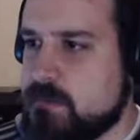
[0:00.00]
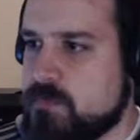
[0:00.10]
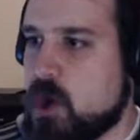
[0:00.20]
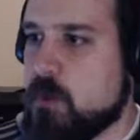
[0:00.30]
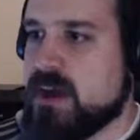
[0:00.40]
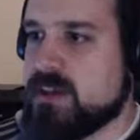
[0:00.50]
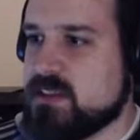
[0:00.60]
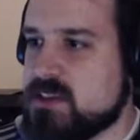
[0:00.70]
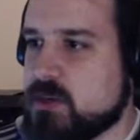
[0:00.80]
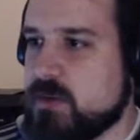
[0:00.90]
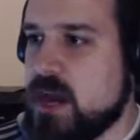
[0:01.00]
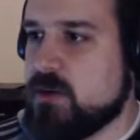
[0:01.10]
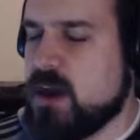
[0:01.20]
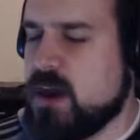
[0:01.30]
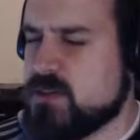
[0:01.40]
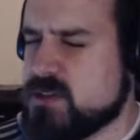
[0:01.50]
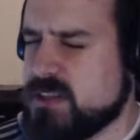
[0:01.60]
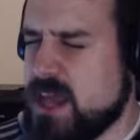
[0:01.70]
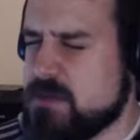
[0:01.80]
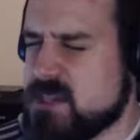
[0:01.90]
Oh my god, the lights are going out. Uh, there's a
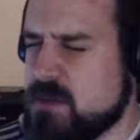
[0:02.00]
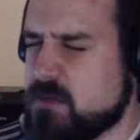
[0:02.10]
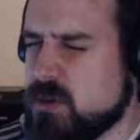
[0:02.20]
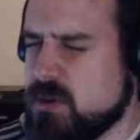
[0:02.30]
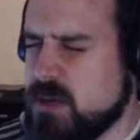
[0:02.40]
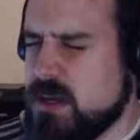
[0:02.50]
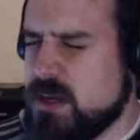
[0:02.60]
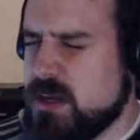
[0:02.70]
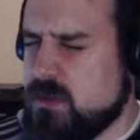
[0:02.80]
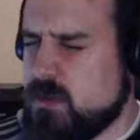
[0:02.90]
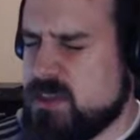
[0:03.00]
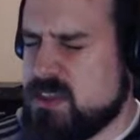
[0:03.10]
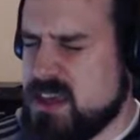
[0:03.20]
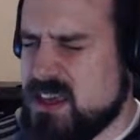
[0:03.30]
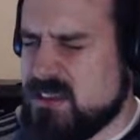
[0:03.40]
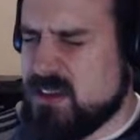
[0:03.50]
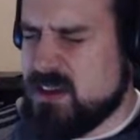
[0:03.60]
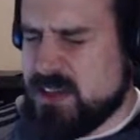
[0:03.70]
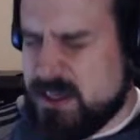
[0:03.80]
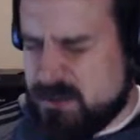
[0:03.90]
lambda symbol with the,
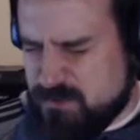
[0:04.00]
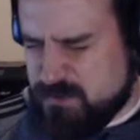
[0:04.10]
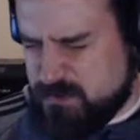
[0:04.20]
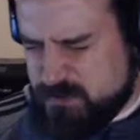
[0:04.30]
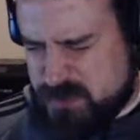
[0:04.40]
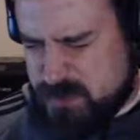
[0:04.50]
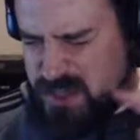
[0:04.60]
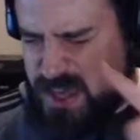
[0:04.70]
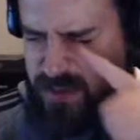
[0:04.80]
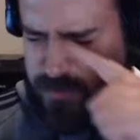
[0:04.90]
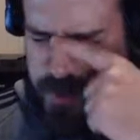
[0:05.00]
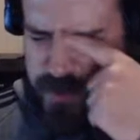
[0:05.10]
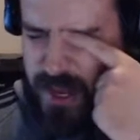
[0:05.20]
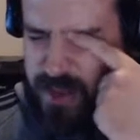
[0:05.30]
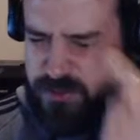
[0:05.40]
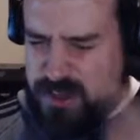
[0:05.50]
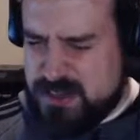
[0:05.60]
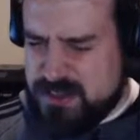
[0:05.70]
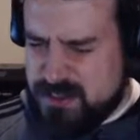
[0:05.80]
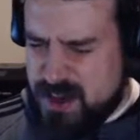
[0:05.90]
the, like, with the weird F thing at
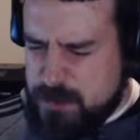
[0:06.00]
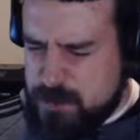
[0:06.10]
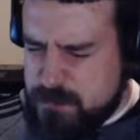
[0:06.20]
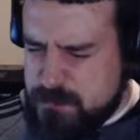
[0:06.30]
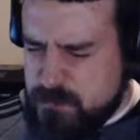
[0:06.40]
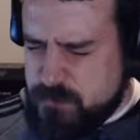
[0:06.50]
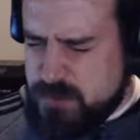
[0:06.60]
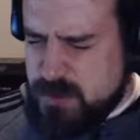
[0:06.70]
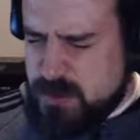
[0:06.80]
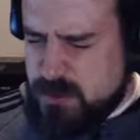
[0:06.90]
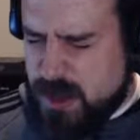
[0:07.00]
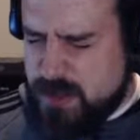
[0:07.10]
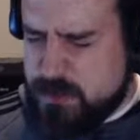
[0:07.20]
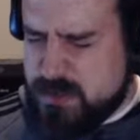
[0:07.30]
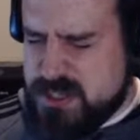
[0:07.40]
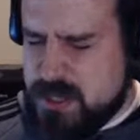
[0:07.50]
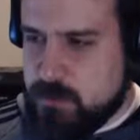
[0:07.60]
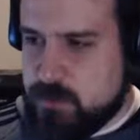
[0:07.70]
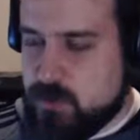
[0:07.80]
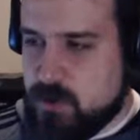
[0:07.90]
the top. I think we've seen that one
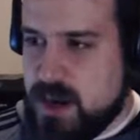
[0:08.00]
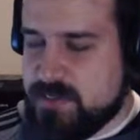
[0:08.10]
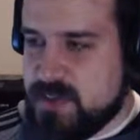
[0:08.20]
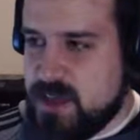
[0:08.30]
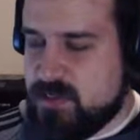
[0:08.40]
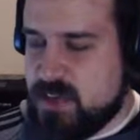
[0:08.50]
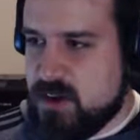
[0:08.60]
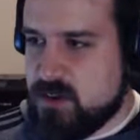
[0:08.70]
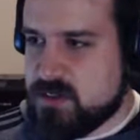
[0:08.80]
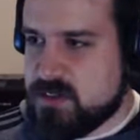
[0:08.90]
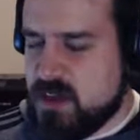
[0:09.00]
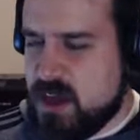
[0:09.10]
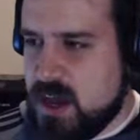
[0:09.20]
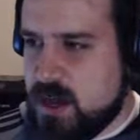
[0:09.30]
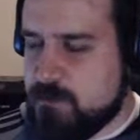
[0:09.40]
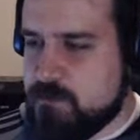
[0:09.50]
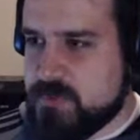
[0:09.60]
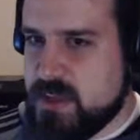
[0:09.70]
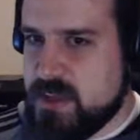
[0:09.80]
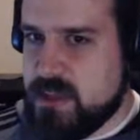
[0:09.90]
before. And then yeah. there's, uh,
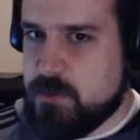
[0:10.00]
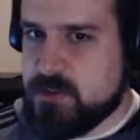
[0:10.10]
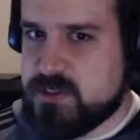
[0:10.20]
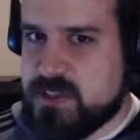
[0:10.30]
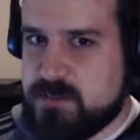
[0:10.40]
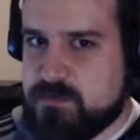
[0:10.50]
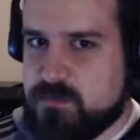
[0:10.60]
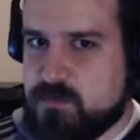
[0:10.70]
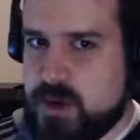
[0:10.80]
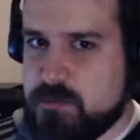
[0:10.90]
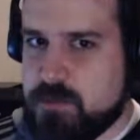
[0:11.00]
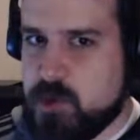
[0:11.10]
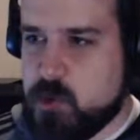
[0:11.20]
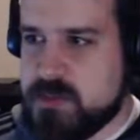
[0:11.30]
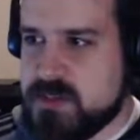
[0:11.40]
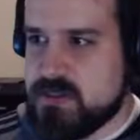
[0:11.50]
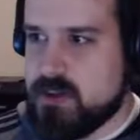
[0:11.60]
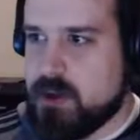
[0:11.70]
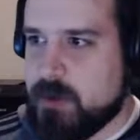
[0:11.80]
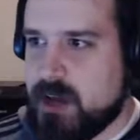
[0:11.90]
it, it, almost looked like weird boobs.
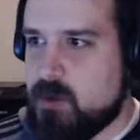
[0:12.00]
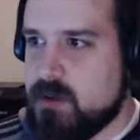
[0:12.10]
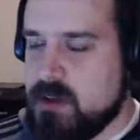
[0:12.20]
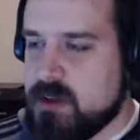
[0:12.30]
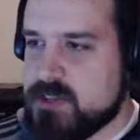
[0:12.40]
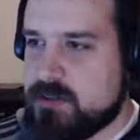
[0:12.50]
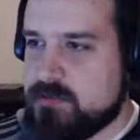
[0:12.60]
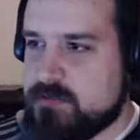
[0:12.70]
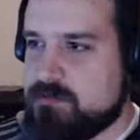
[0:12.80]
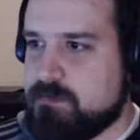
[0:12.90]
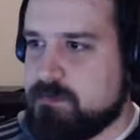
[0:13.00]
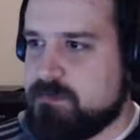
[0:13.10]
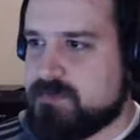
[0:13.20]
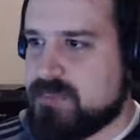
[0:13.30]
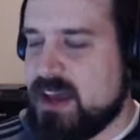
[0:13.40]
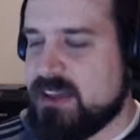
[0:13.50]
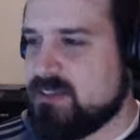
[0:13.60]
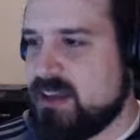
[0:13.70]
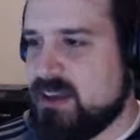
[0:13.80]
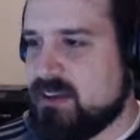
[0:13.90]
Oh, here we go. There's like, I,
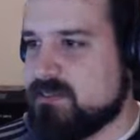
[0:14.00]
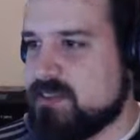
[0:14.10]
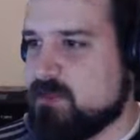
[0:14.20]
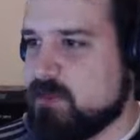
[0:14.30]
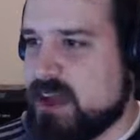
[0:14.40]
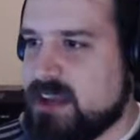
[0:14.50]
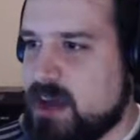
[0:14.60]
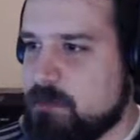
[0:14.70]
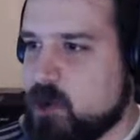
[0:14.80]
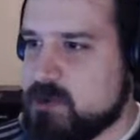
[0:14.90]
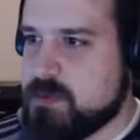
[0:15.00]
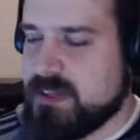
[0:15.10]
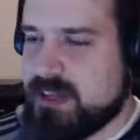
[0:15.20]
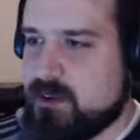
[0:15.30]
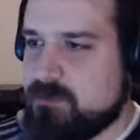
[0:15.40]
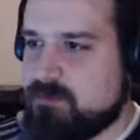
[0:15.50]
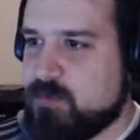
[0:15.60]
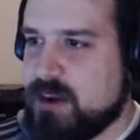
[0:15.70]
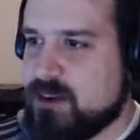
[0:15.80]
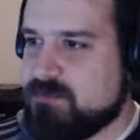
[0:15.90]
not, okay, not boobs, but like a
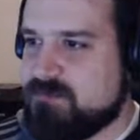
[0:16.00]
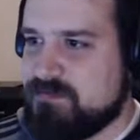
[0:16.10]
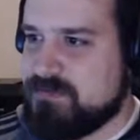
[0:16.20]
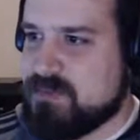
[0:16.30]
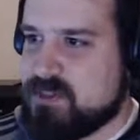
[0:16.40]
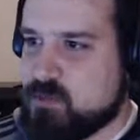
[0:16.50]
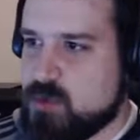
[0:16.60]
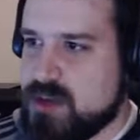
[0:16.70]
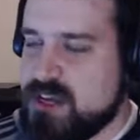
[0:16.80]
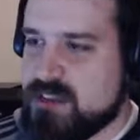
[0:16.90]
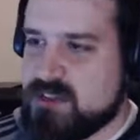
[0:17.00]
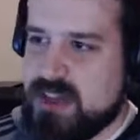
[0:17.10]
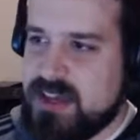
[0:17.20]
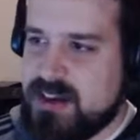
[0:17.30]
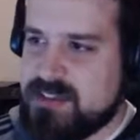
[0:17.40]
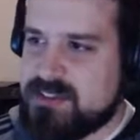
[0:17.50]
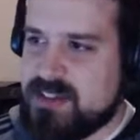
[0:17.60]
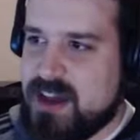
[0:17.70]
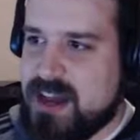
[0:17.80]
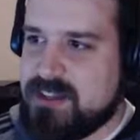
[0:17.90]
weird three that's laid on its
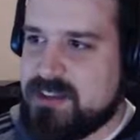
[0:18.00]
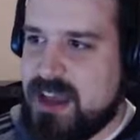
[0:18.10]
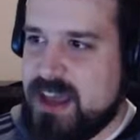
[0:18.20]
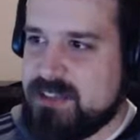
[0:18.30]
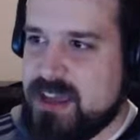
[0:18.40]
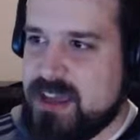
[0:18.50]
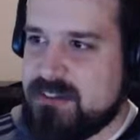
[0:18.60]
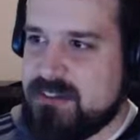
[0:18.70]
side and then. With a